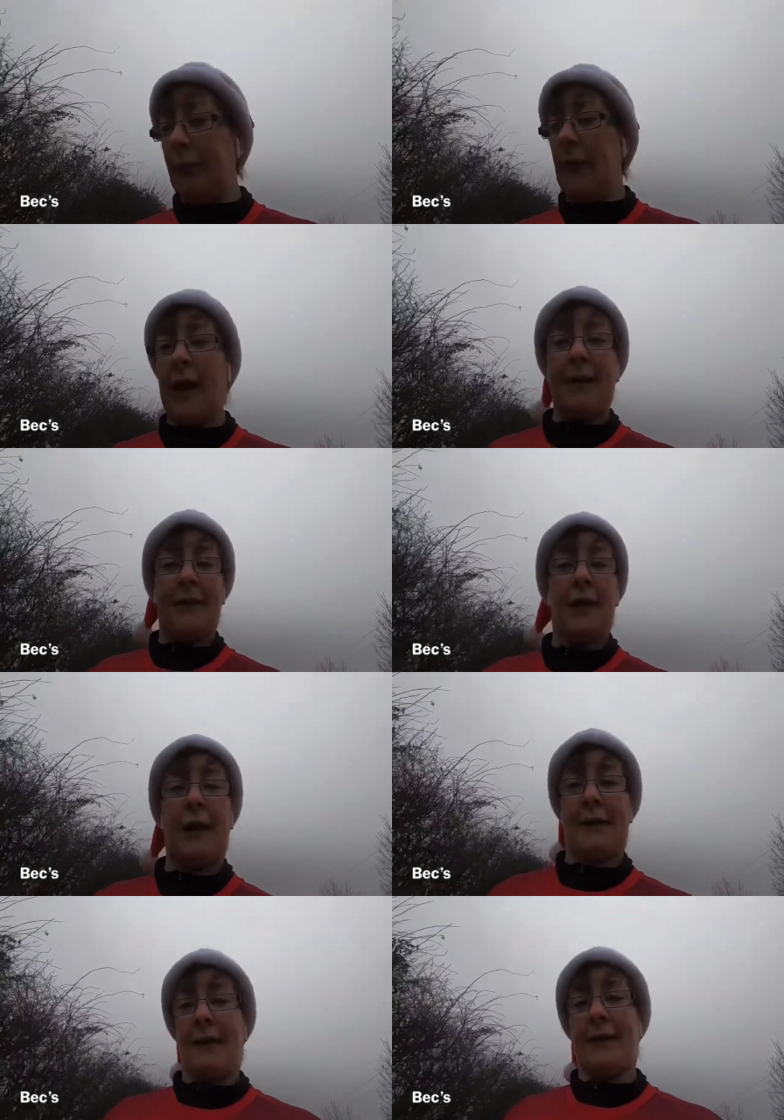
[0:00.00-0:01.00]
As, uh,
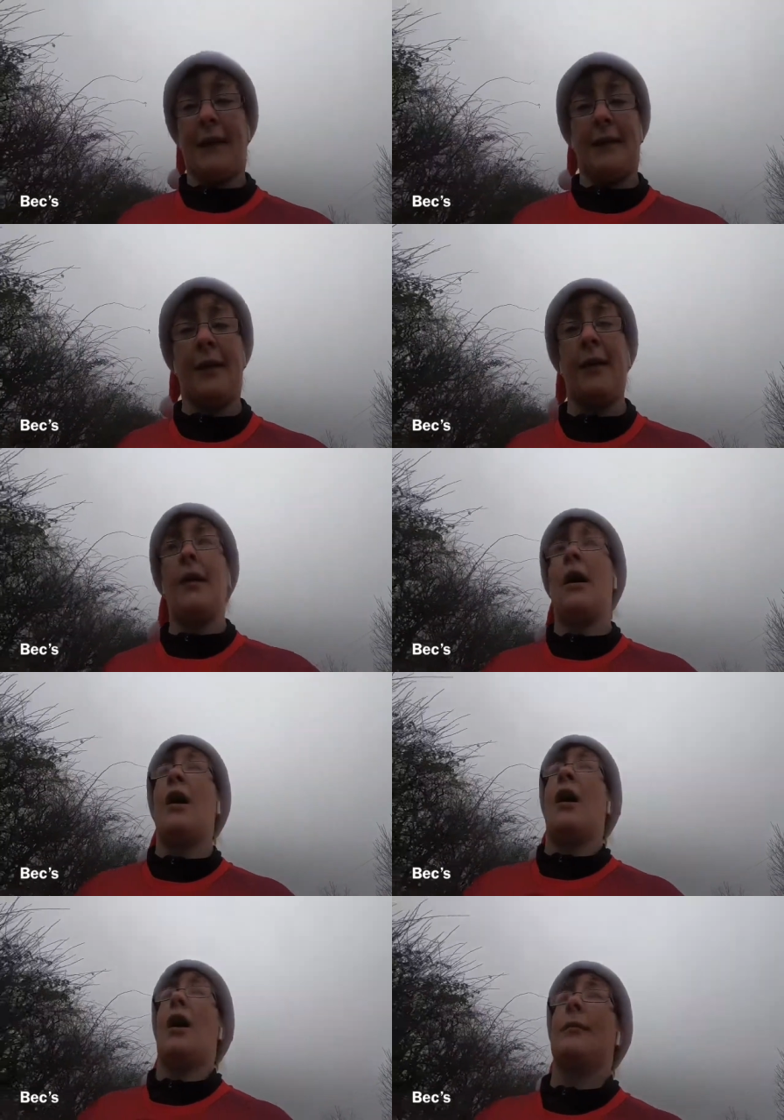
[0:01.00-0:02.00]
as I said,
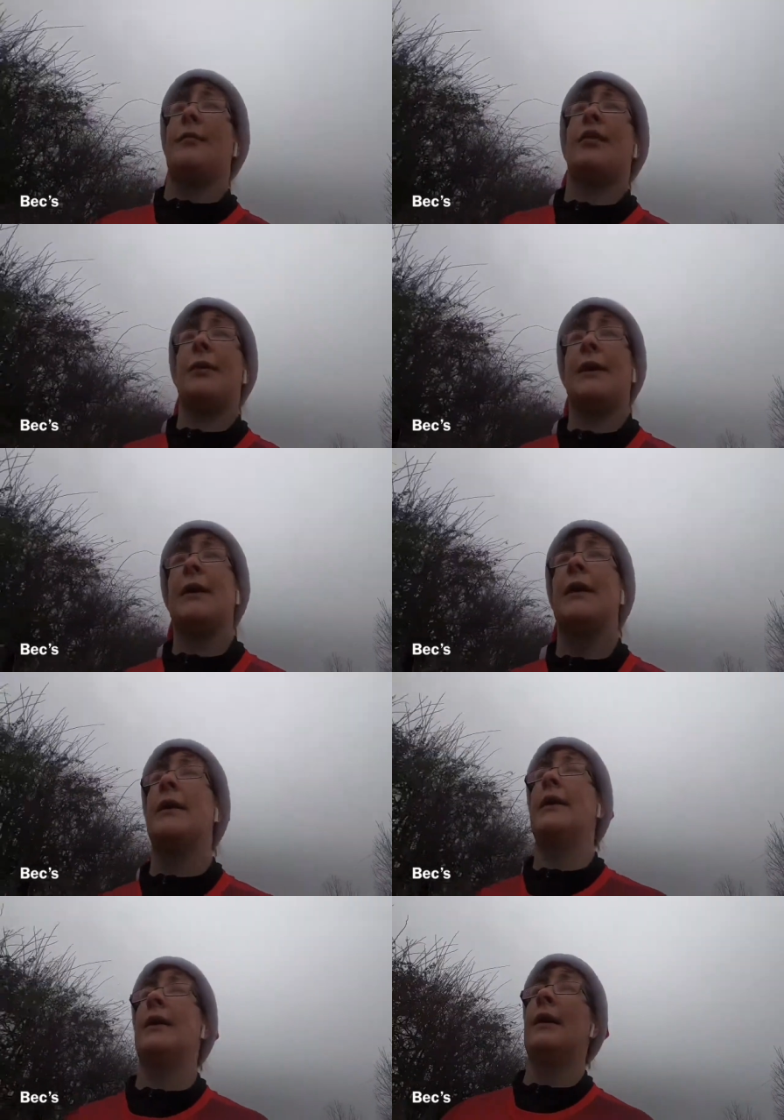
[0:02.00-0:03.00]
I'm doing
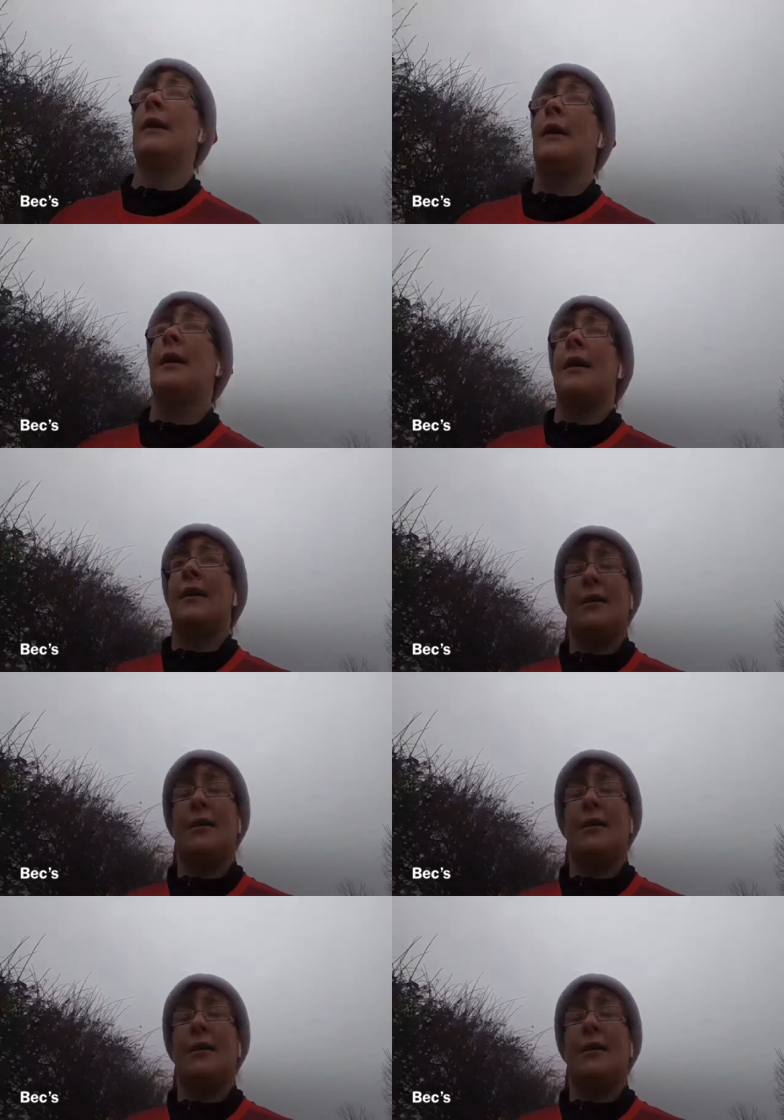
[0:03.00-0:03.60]
the